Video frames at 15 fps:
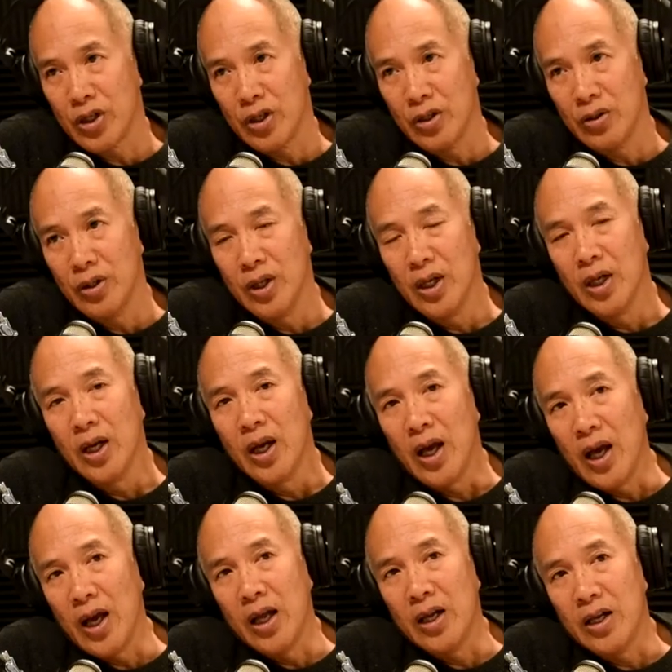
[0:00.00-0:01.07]
toll. Mm.
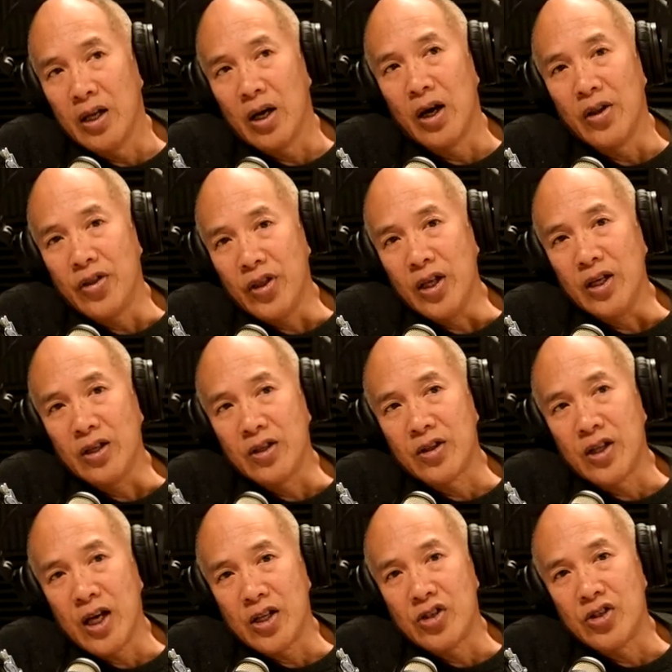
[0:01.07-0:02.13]
And I think
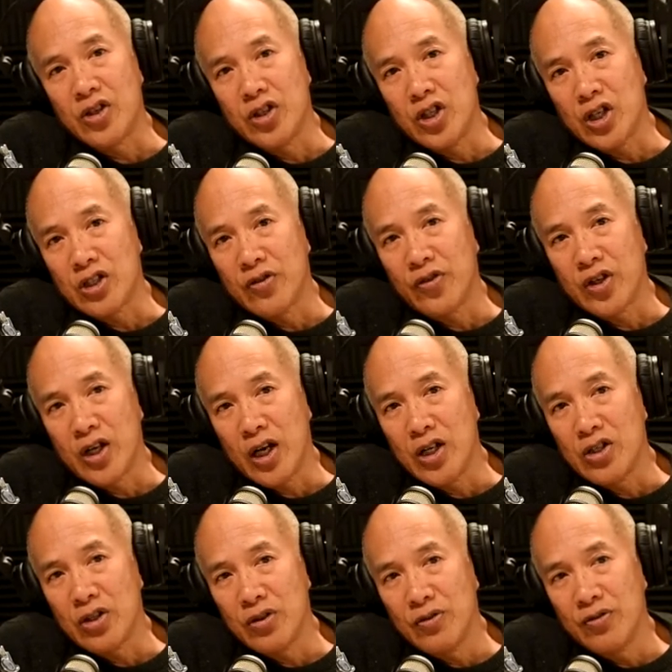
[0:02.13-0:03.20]
that's the
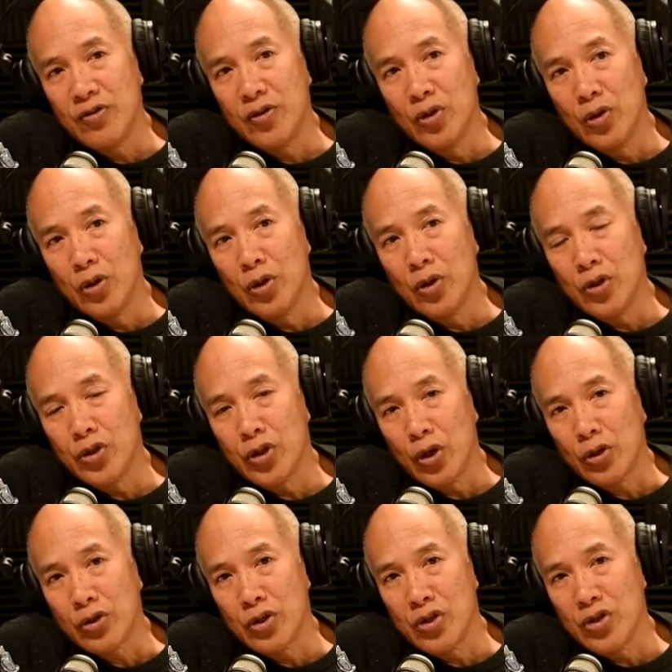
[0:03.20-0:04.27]
justification for
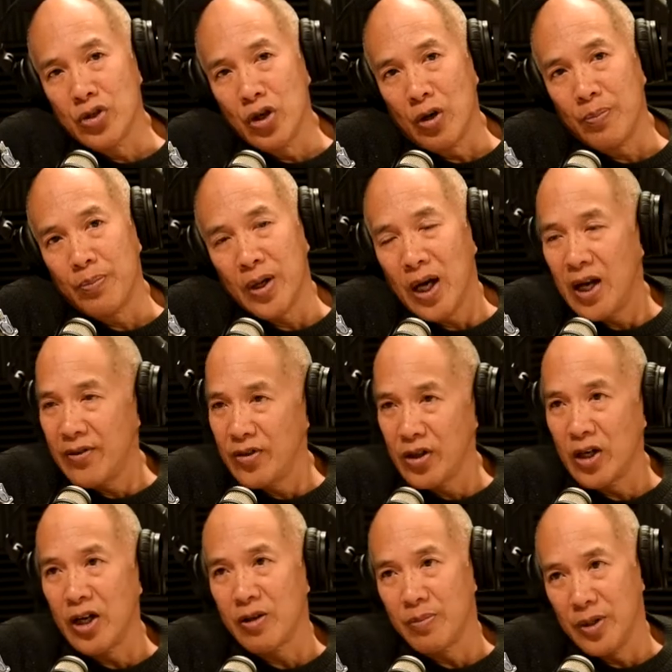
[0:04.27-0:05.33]
doctors not
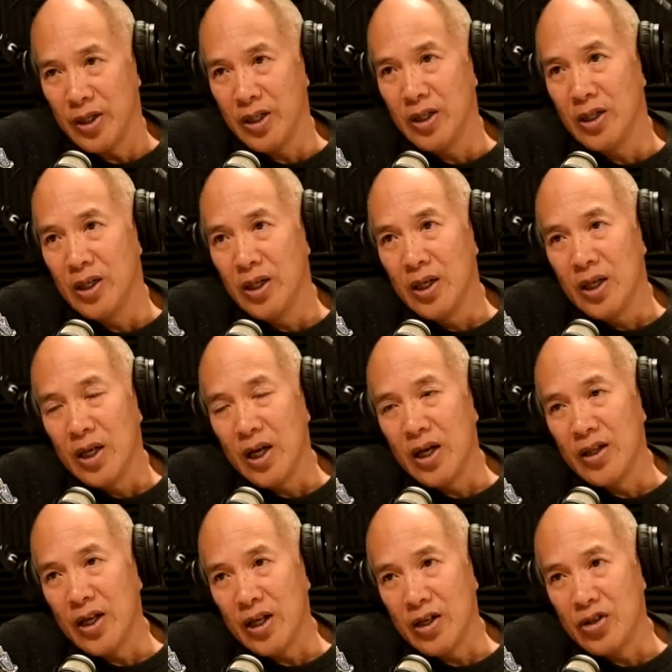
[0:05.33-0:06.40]
behaving like me.
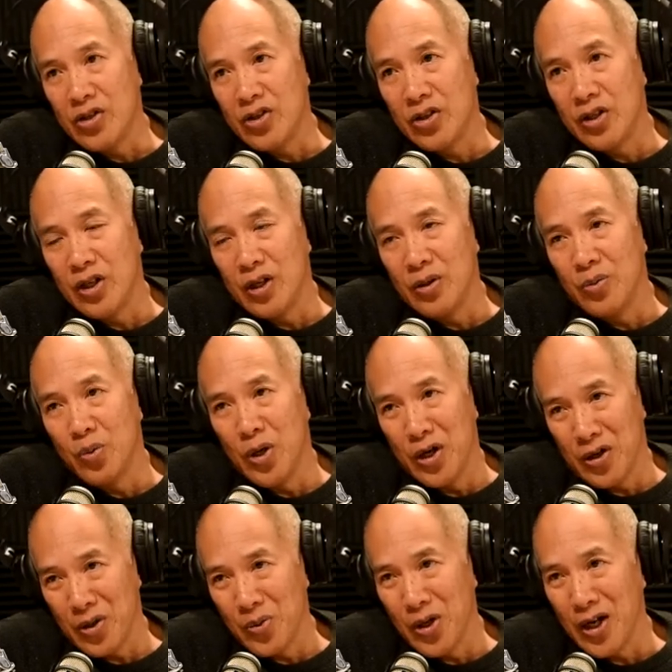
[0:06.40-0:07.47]
And that is, you know,
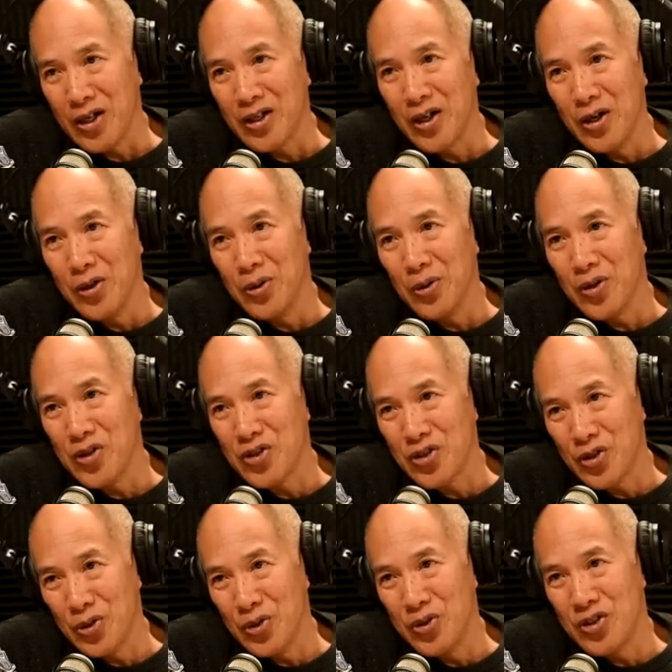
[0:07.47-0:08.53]
wearing the white coat or the
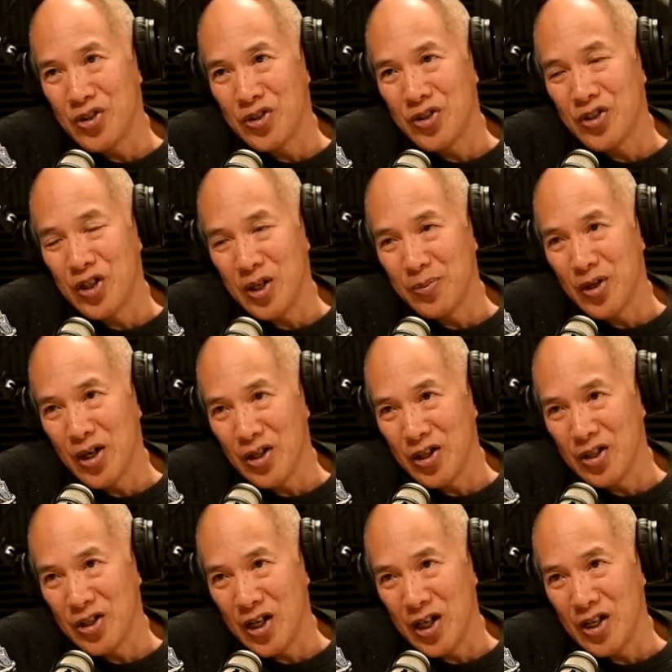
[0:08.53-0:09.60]
suits, sitting behind
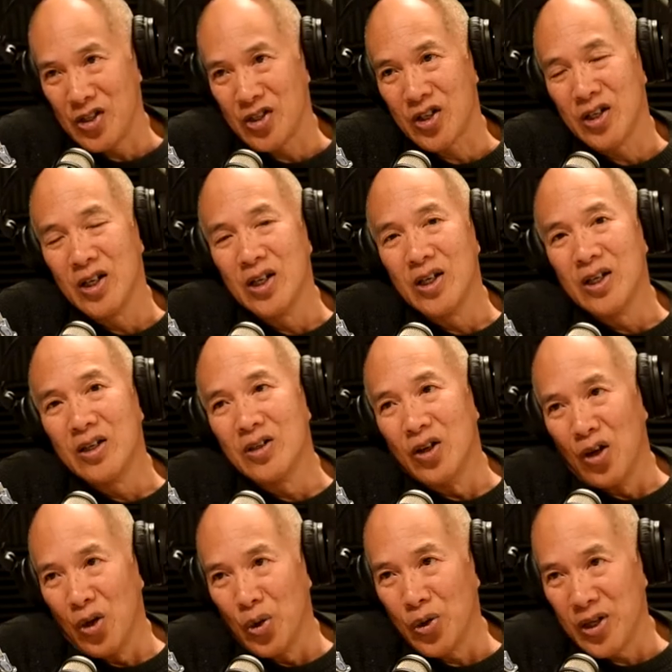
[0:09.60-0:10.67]
the desk,
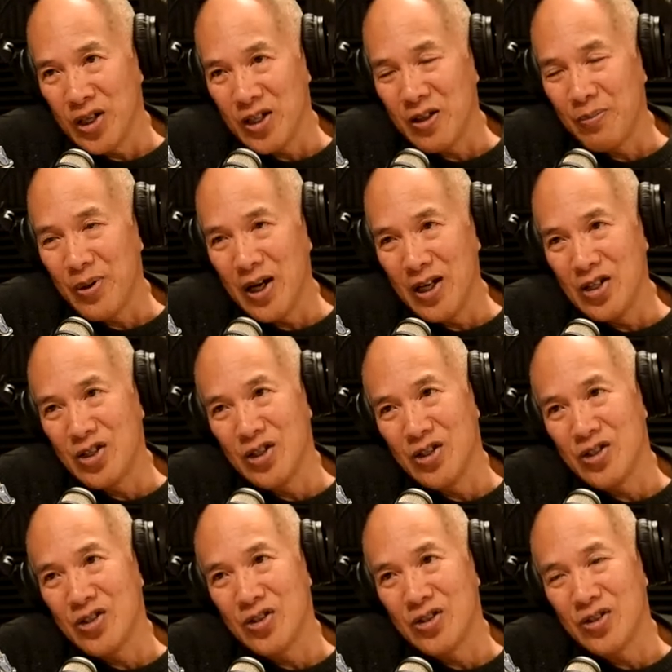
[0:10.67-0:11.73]
not looking at the
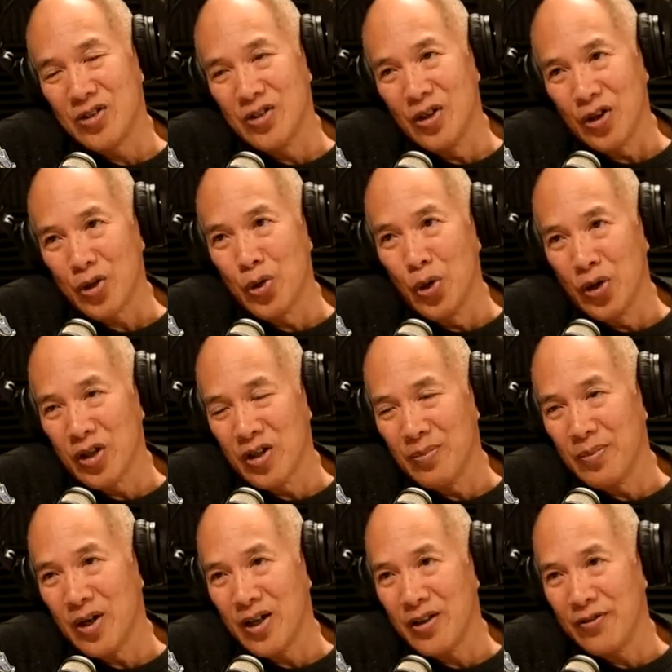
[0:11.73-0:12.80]
patients, yeah. not calling
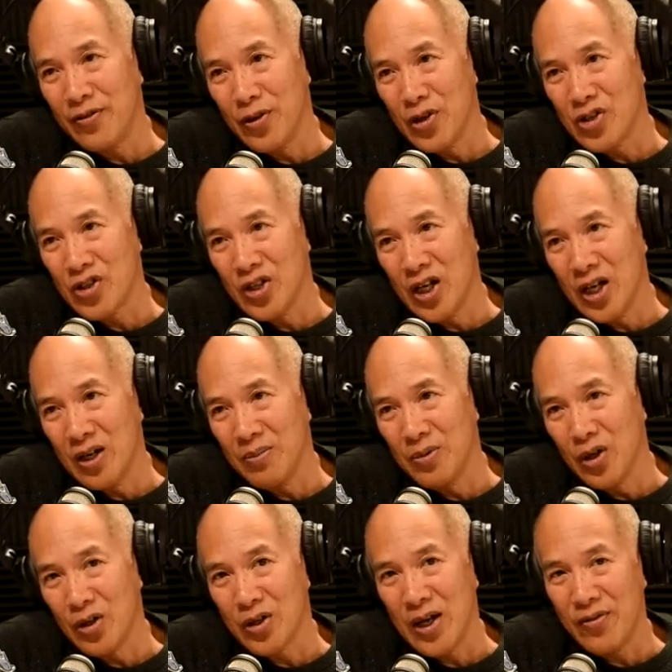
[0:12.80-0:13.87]
them by their first name,
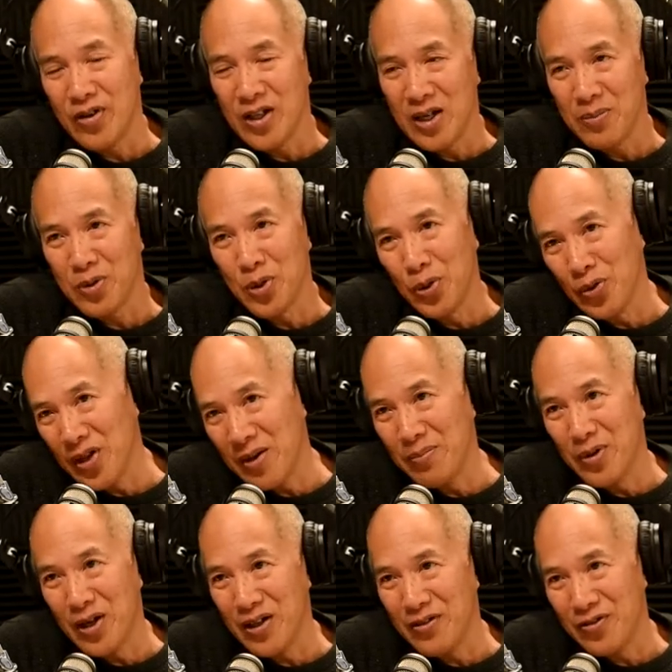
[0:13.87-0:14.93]
not having them call them
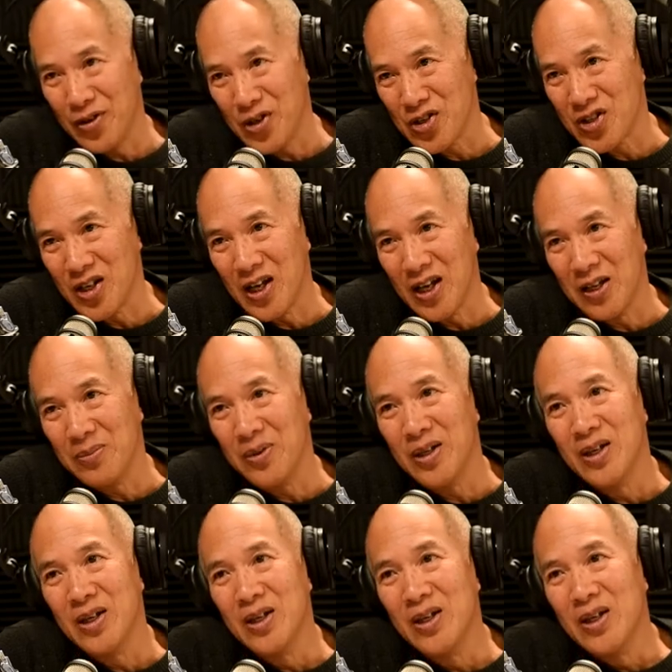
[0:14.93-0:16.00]
by their first name.
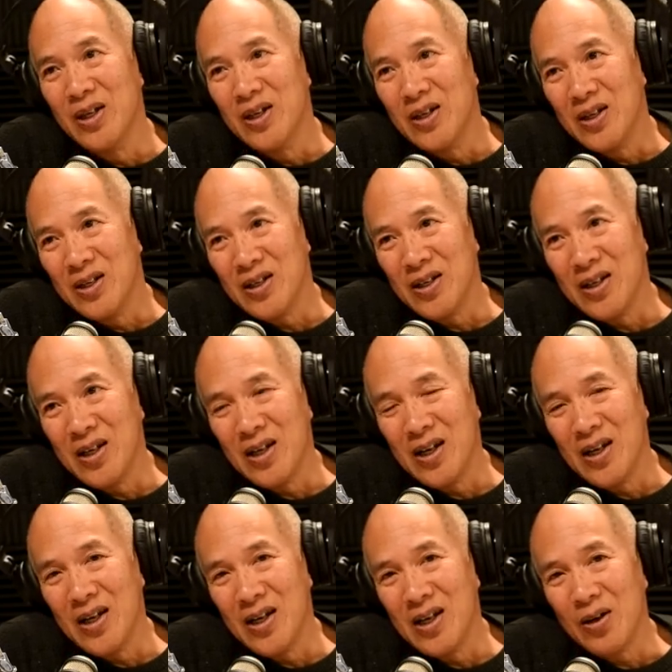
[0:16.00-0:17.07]
It's just ridiculous.
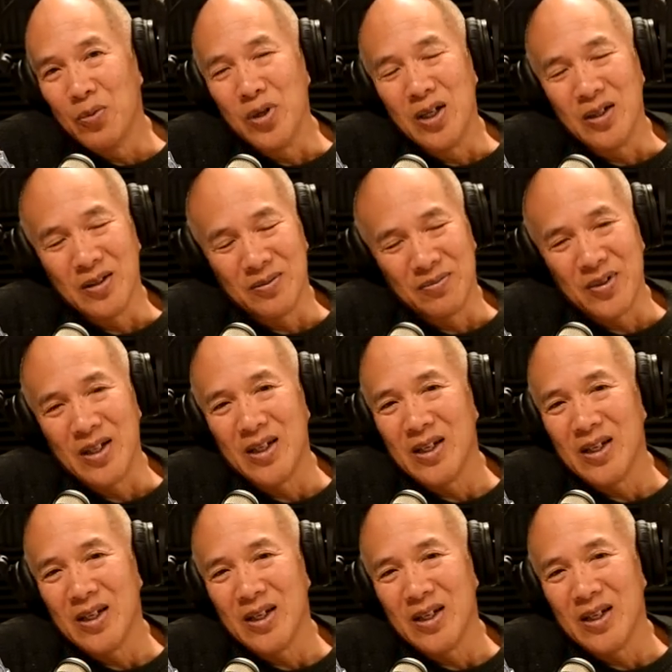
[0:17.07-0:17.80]
Uh, well,